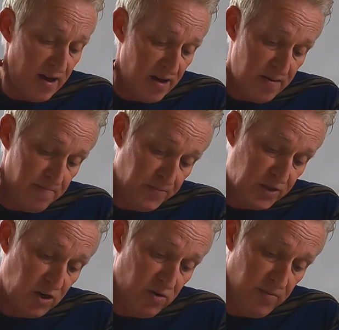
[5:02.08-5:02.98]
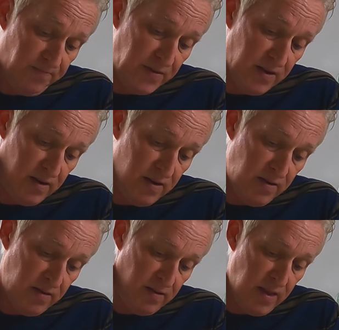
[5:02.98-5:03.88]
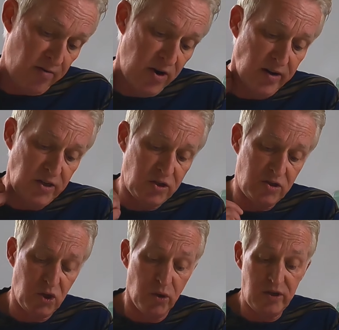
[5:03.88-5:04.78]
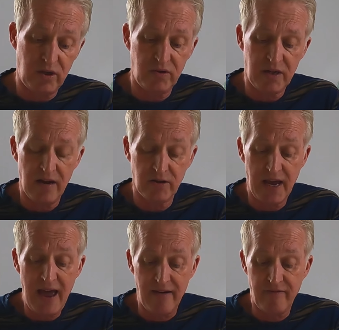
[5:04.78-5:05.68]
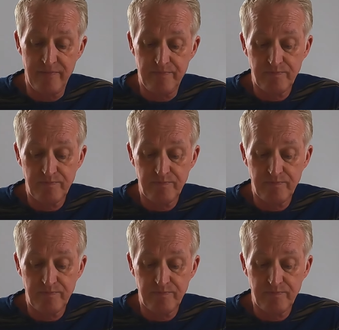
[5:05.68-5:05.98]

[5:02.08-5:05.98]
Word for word: Um, so they're a nice choice of snail to have.